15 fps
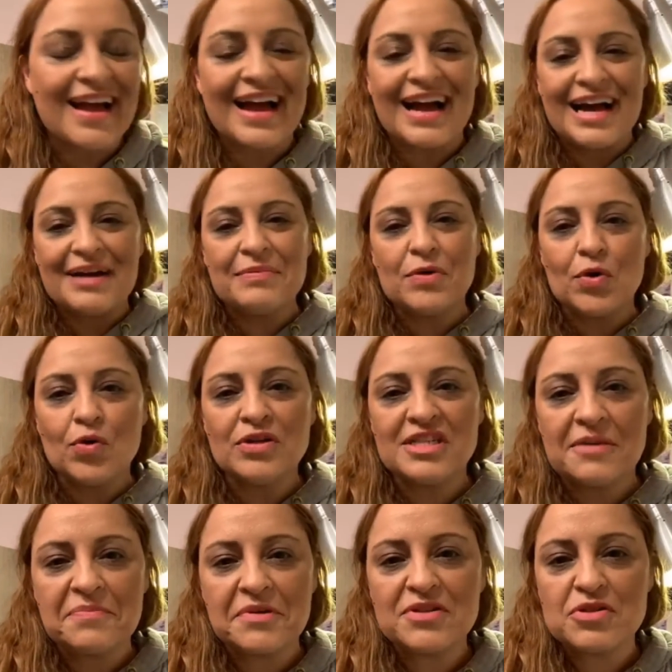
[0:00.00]
Or
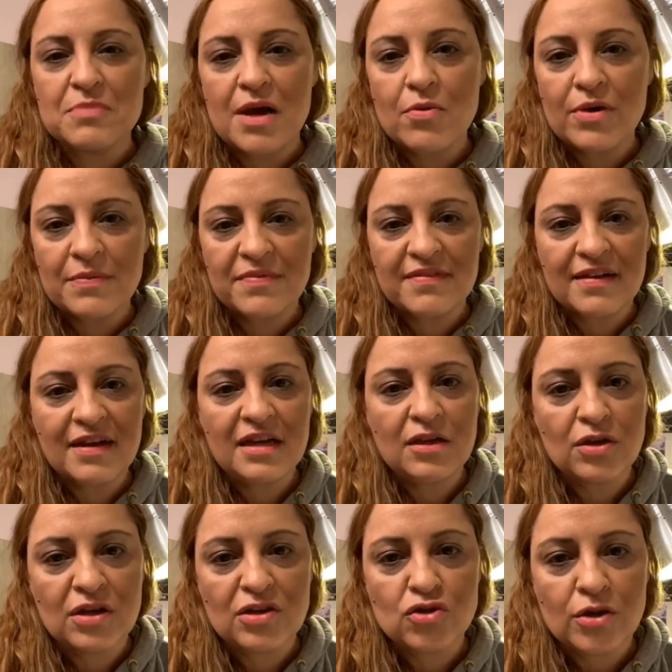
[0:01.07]
jump onto my website.
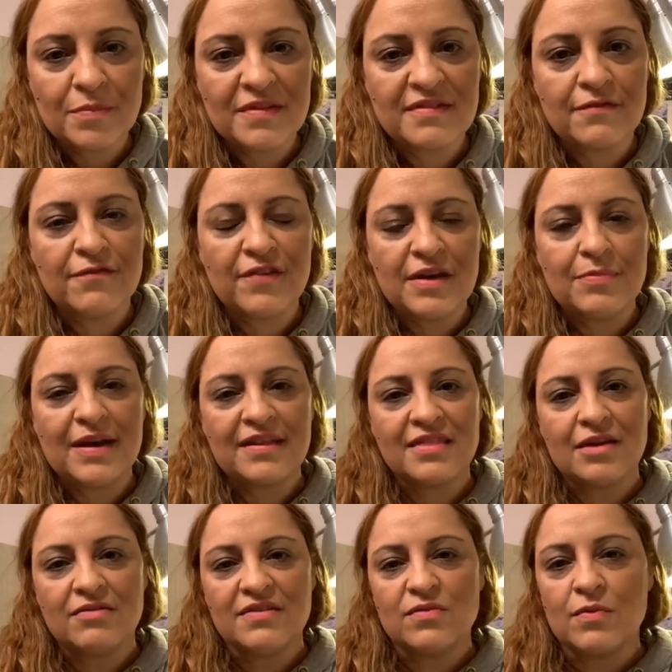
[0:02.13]
You can drop me some feedback
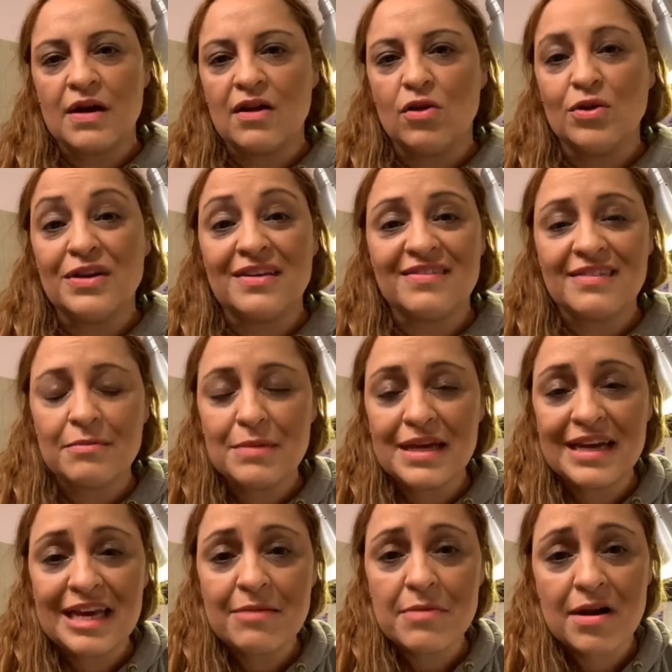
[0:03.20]
there as well, or you can send me
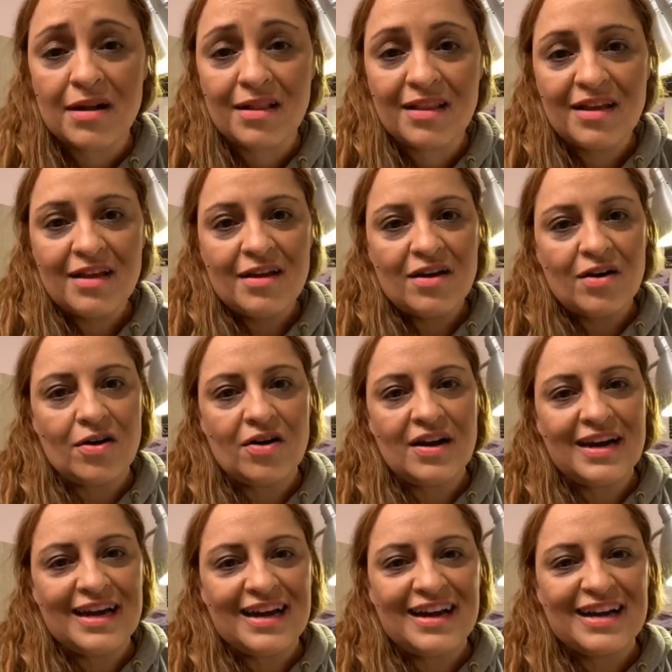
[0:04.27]
an email
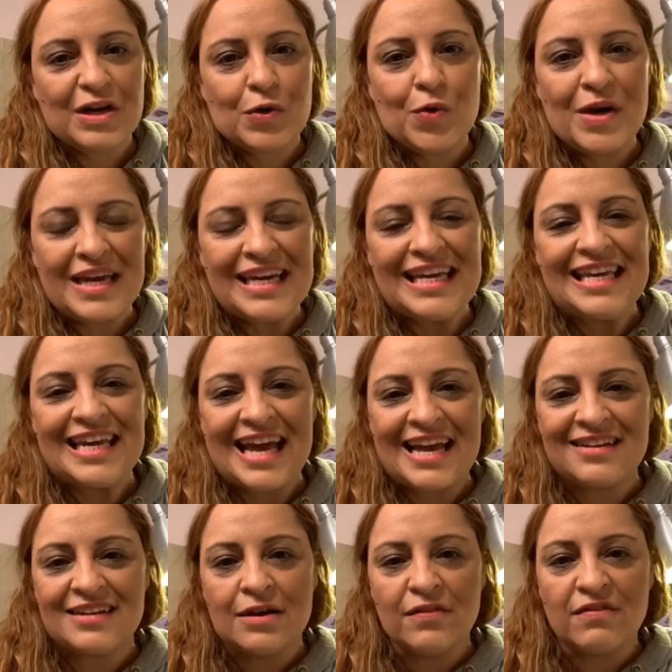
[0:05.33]
on
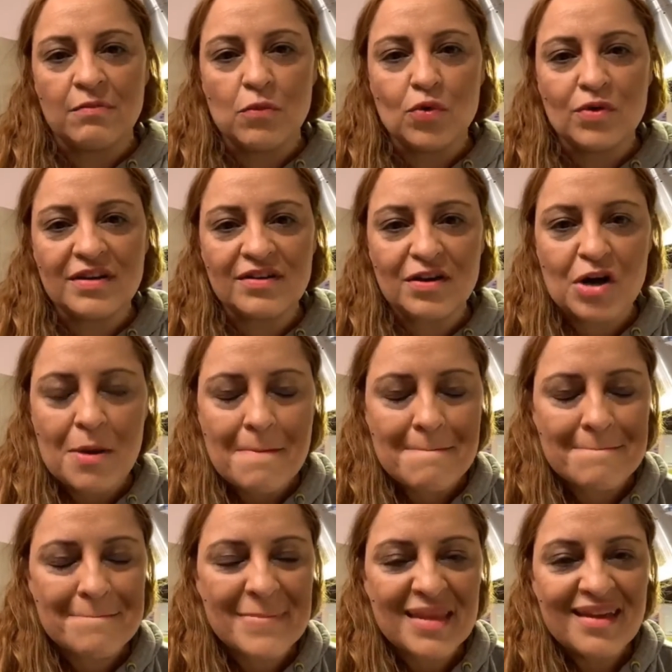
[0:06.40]

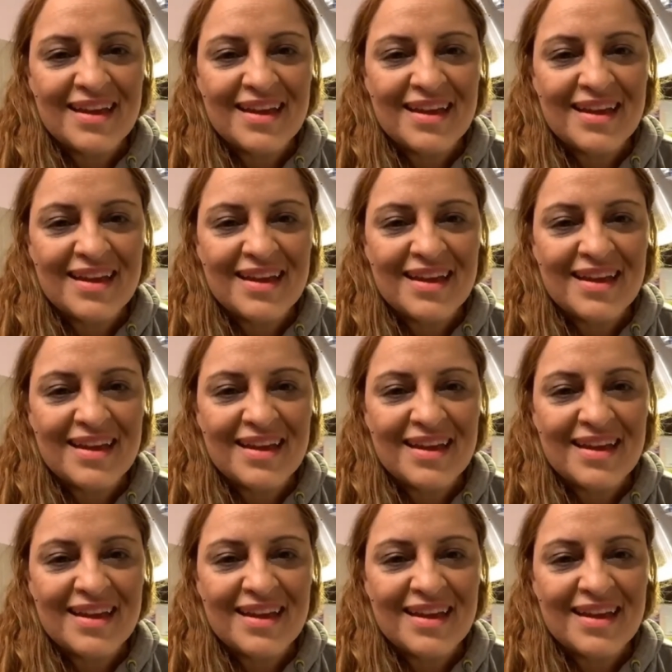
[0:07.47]
queenie@elsamorgan.com.